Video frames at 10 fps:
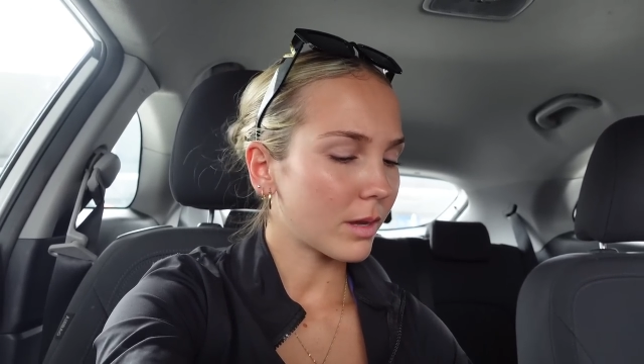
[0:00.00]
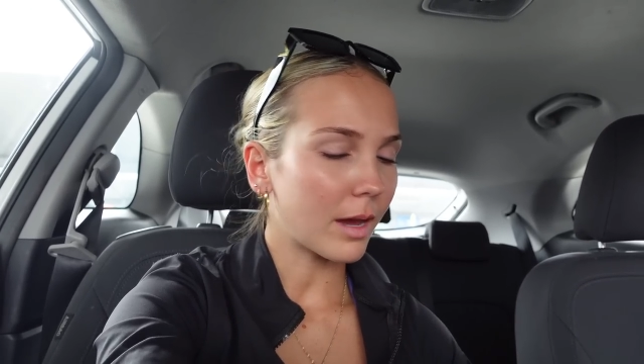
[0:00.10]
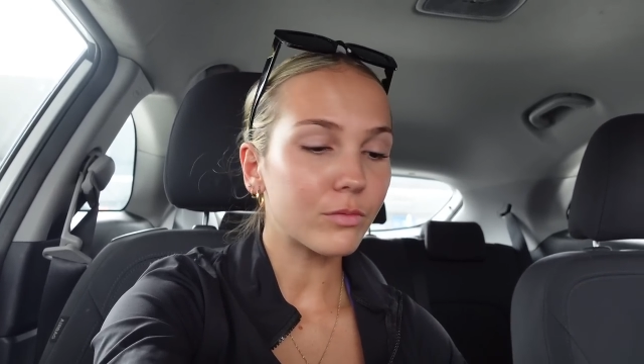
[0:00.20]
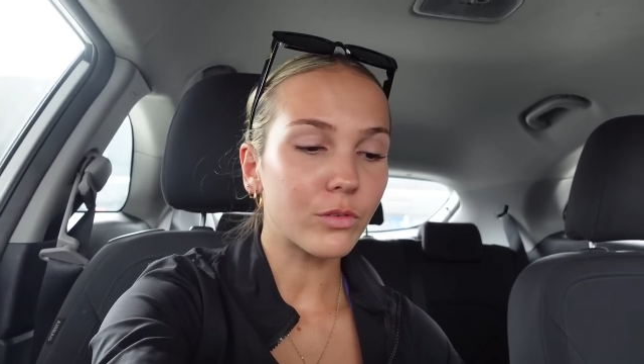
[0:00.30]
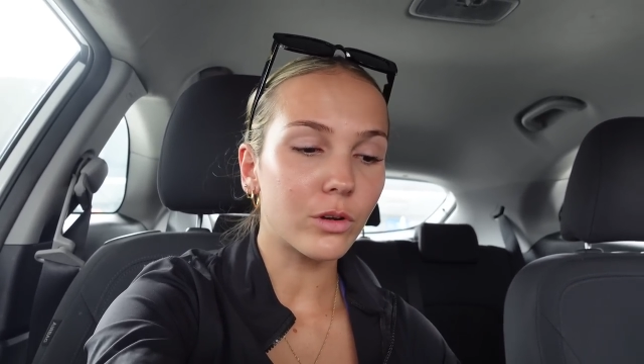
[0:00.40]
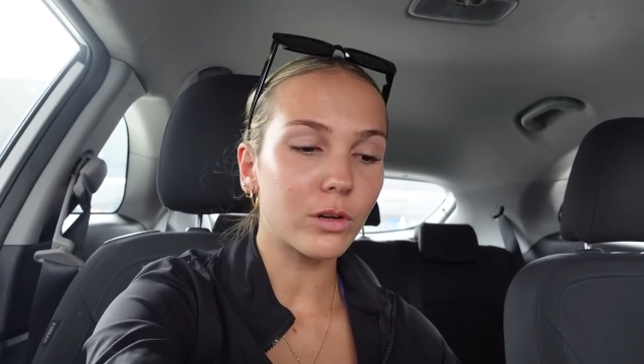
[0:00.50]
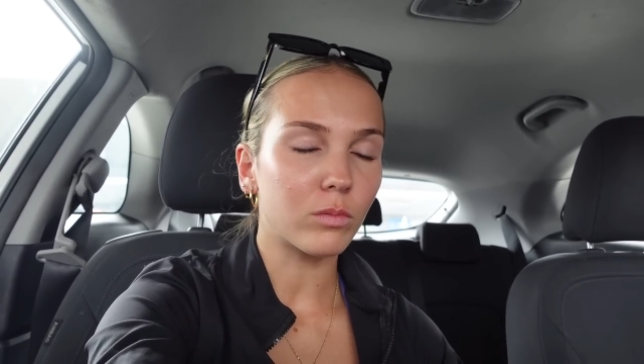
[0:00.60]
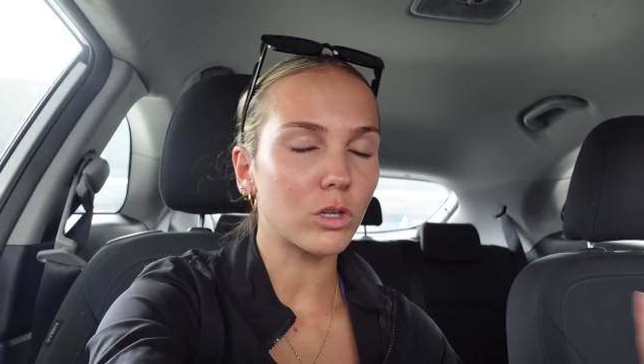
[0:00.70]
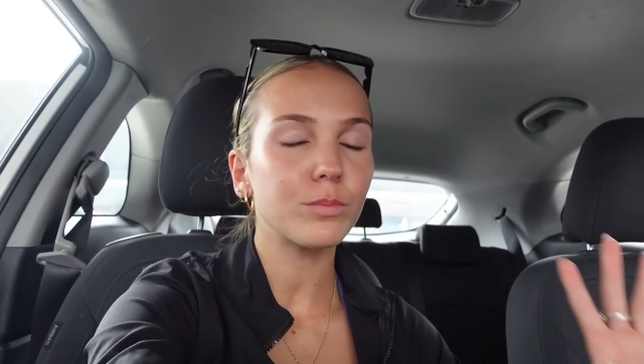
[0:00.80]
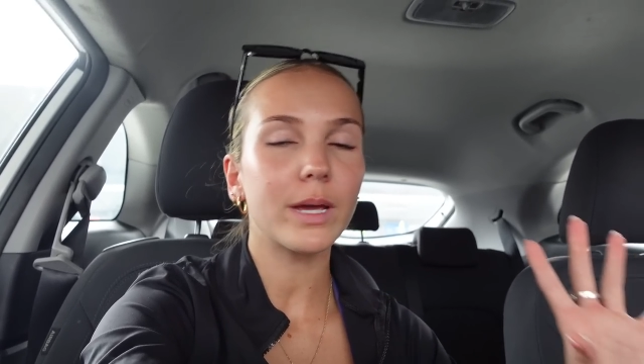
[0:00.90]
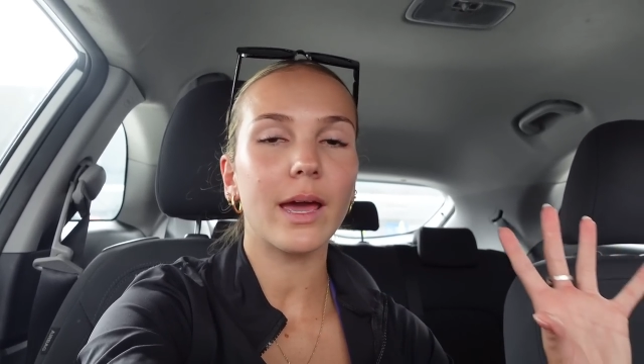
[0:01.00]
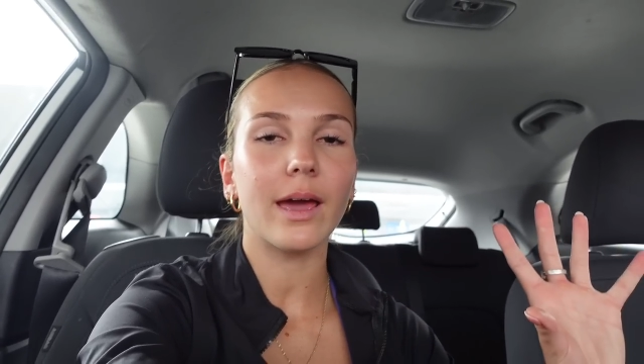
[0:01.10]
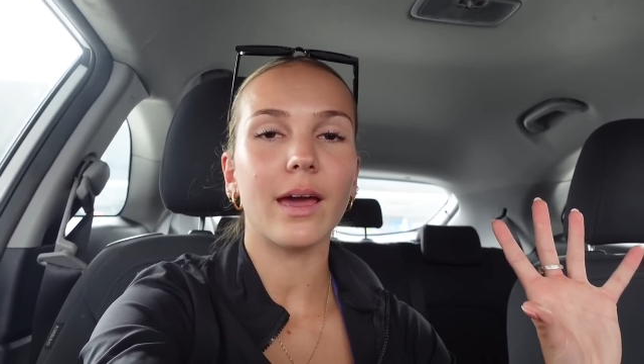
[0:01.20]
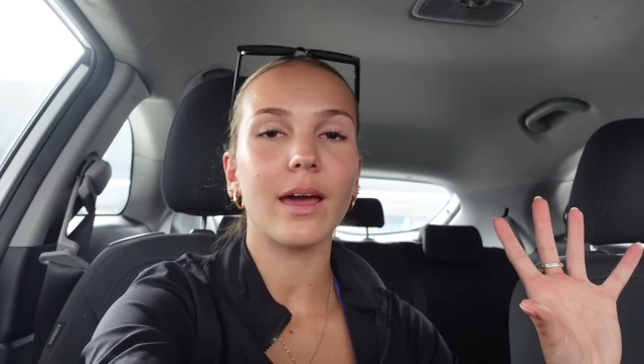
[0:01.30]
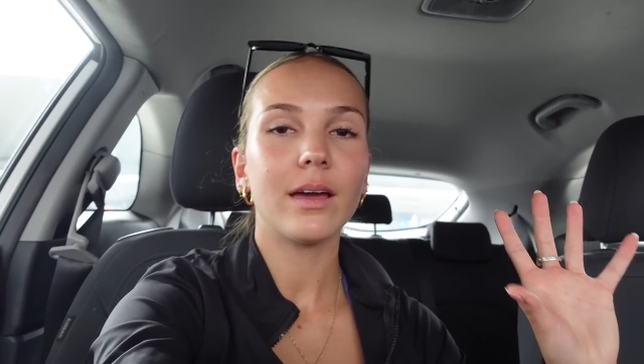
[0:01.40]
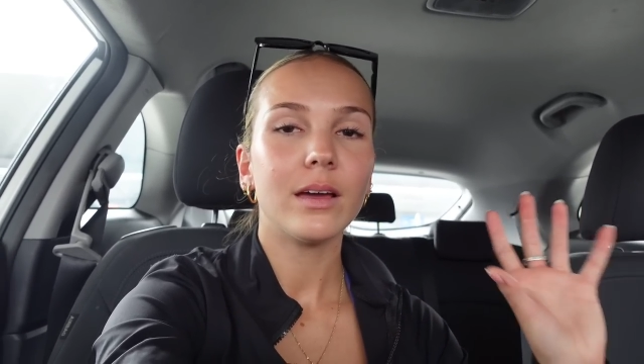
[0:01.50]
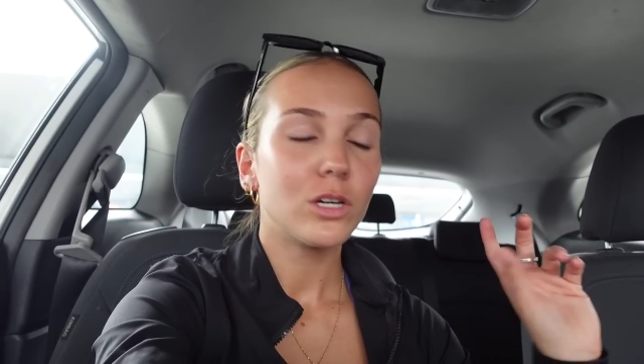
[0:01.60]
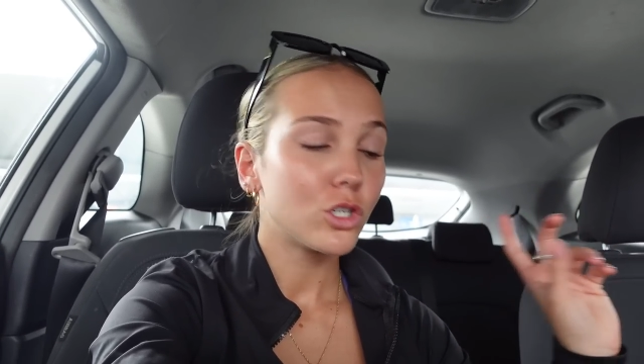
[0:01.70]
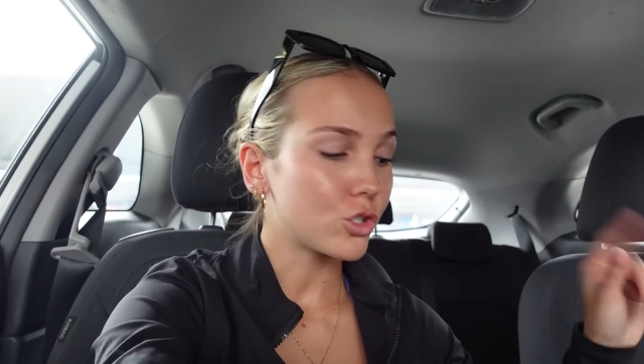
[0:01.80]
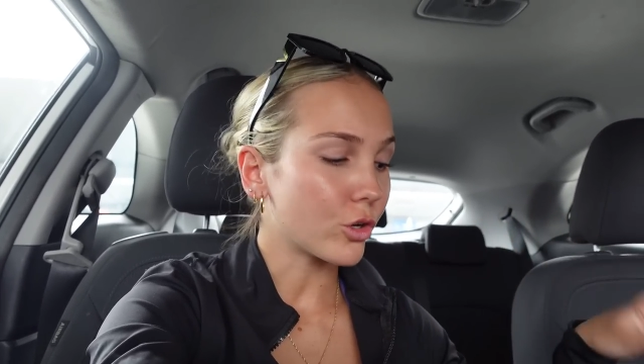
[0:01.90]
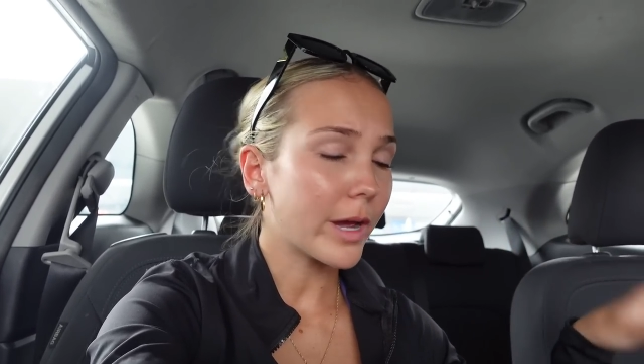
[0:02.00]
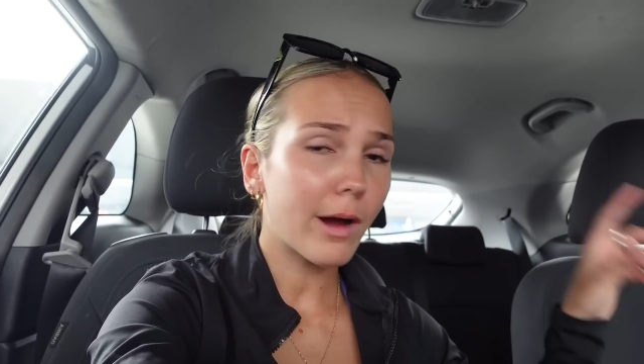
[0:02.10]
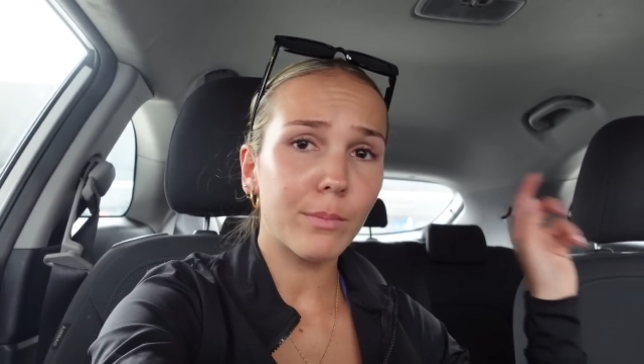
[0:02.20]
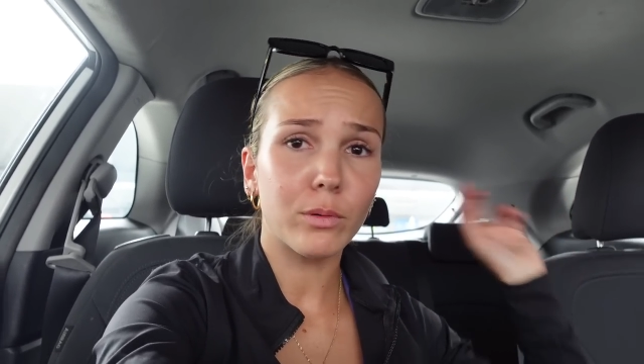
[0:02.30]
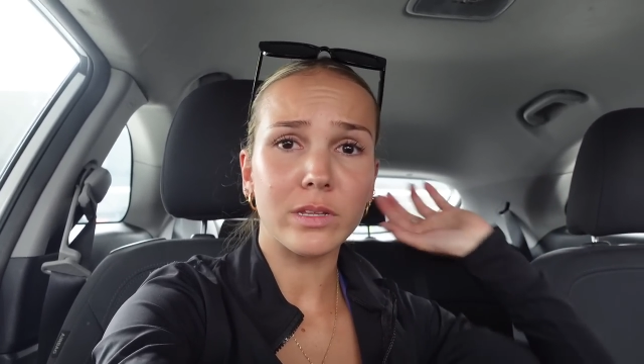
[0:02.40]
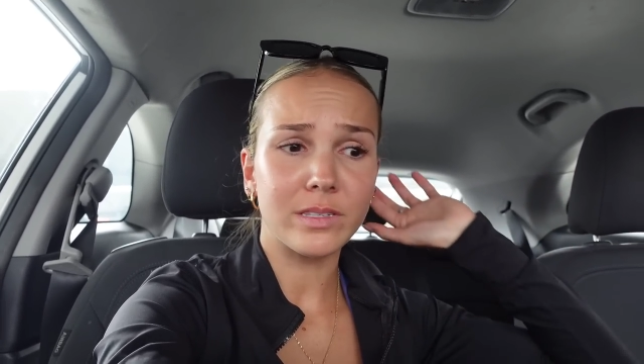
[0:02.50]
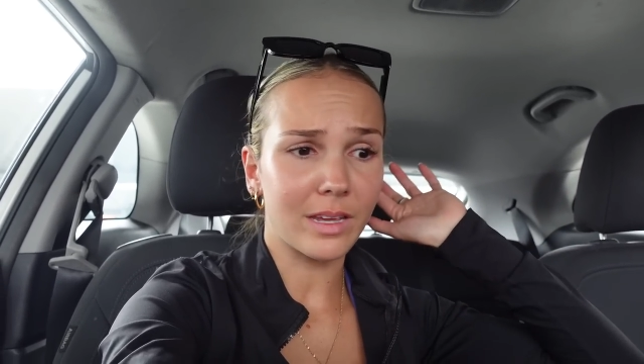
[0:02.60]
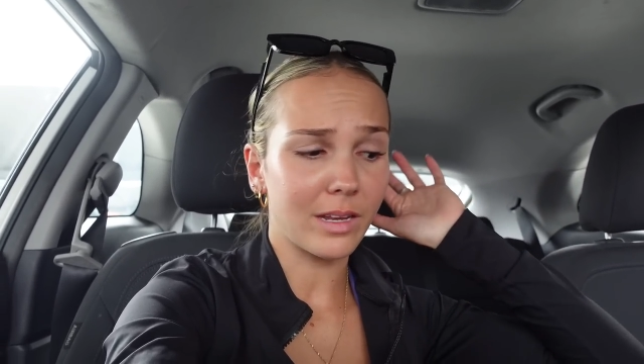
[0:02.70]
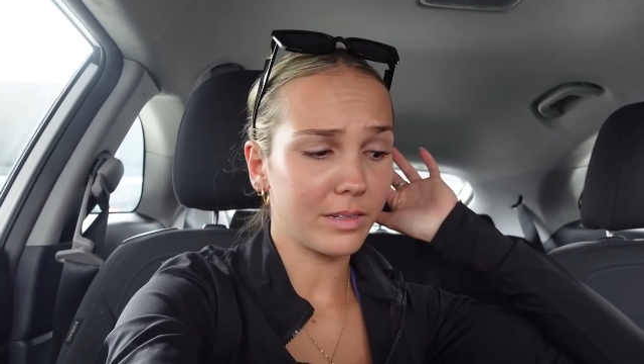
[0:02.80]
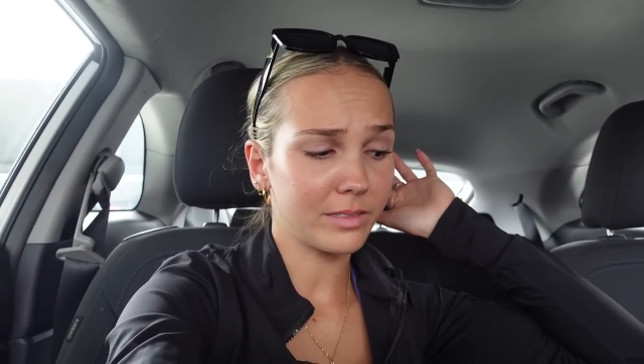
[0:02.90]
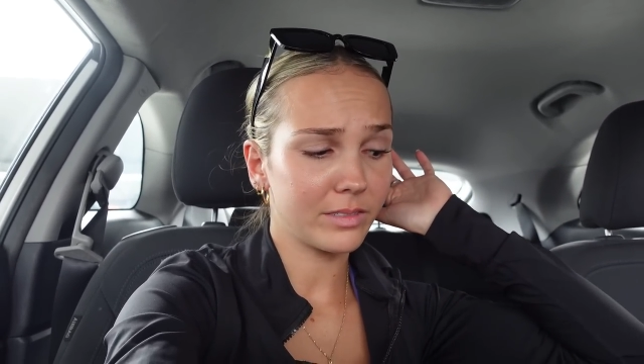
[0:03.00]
have food, wash my hair, show you how I put this in.